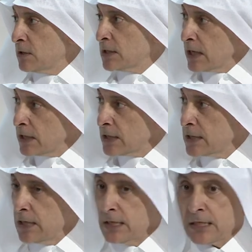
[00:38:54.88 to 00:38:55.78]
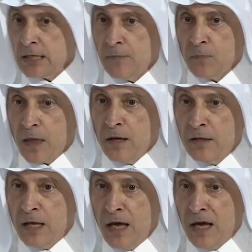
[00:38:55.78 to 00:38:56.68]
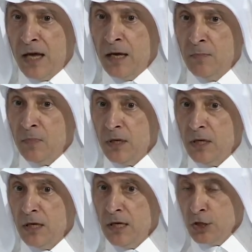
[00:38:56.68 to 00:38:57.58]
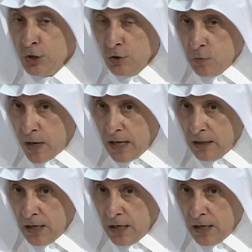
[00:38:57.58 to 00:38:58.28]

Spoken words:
statistics that issued by an